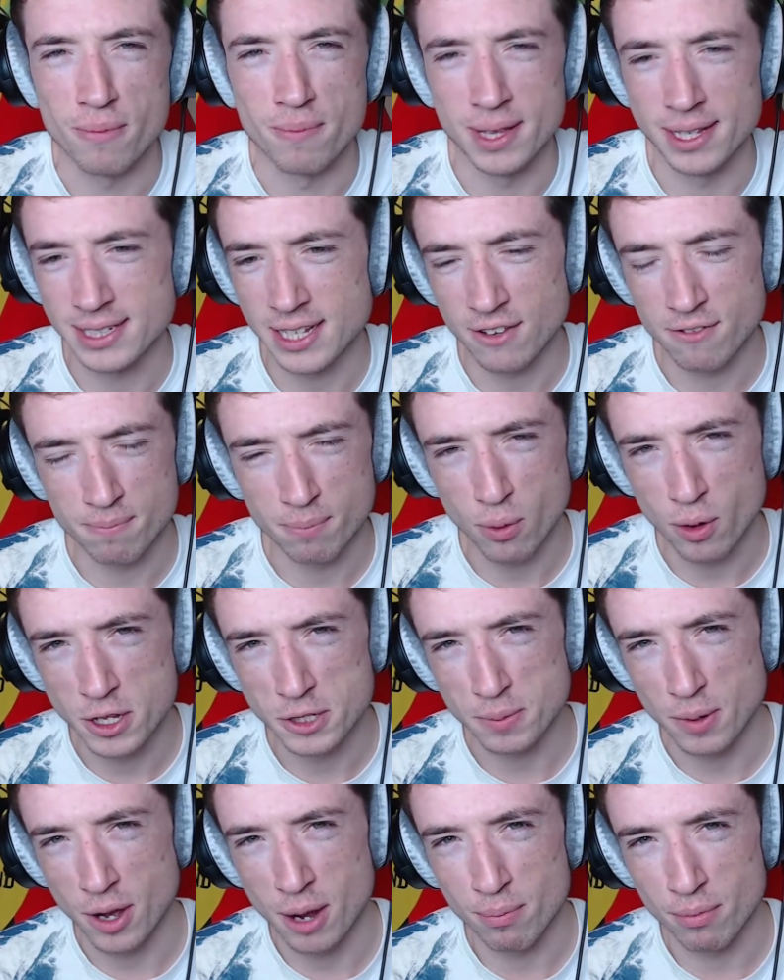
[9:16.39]
They're 7 points
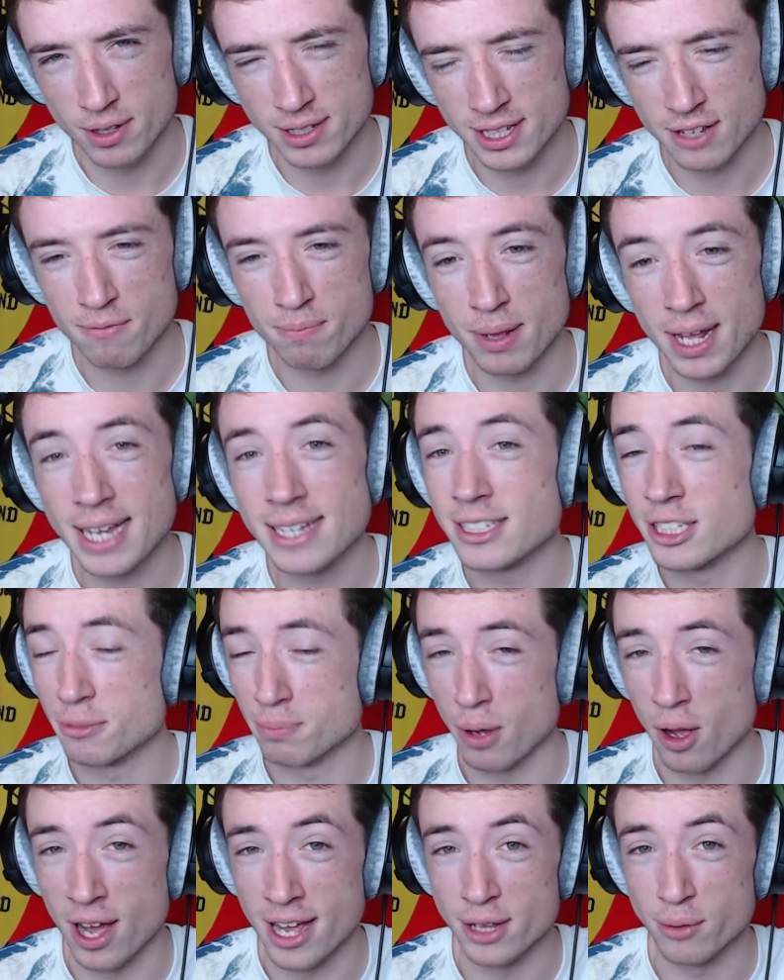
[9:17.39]
behind, 7 places
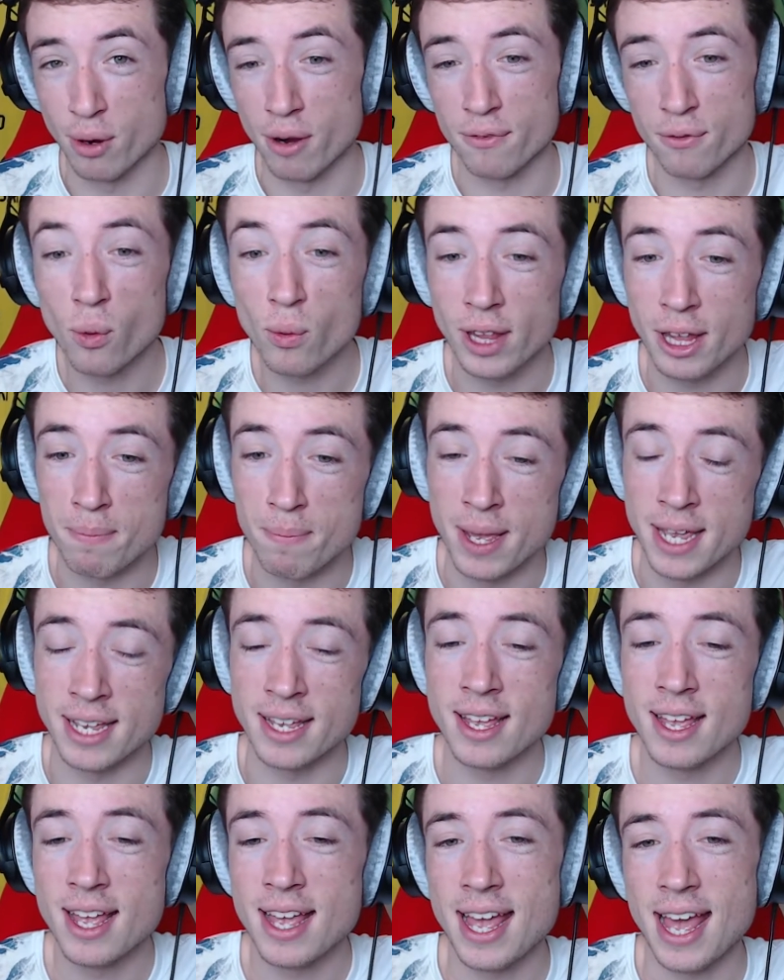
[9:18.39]
behind where I thought they'd be
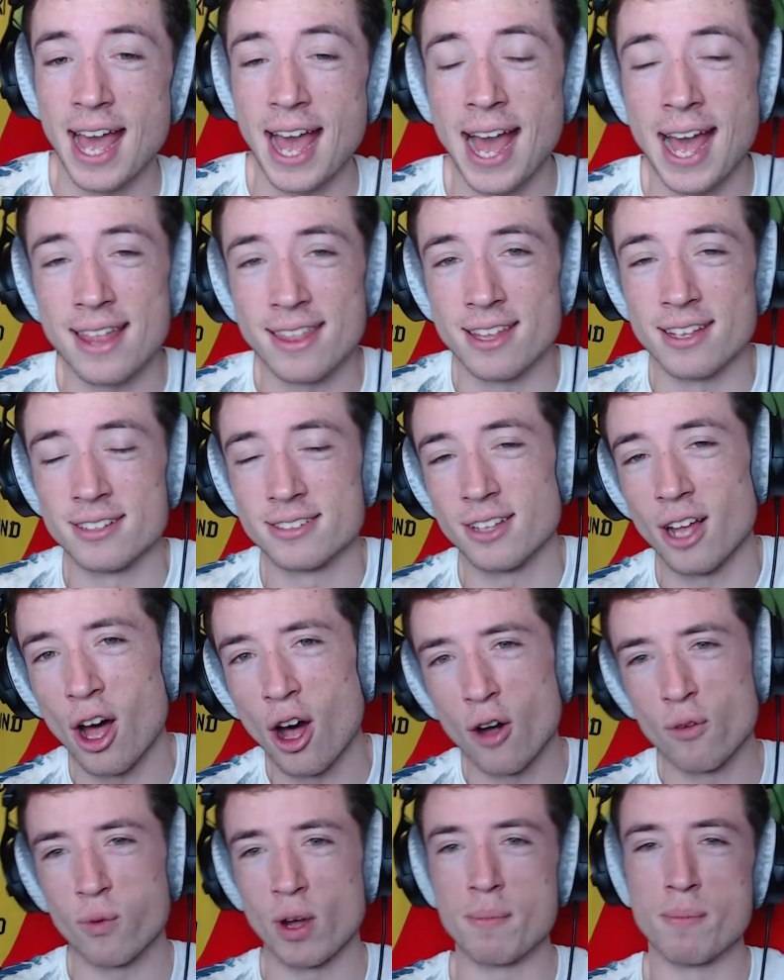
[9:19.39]
at the
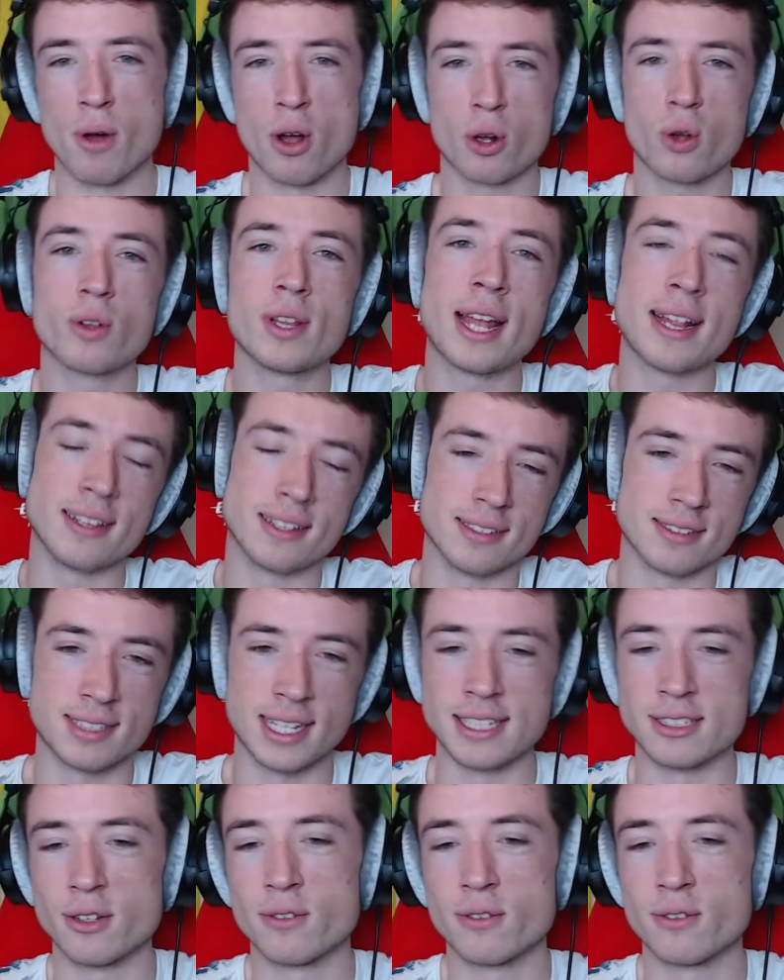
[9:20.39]
halfway mark or the end of the season.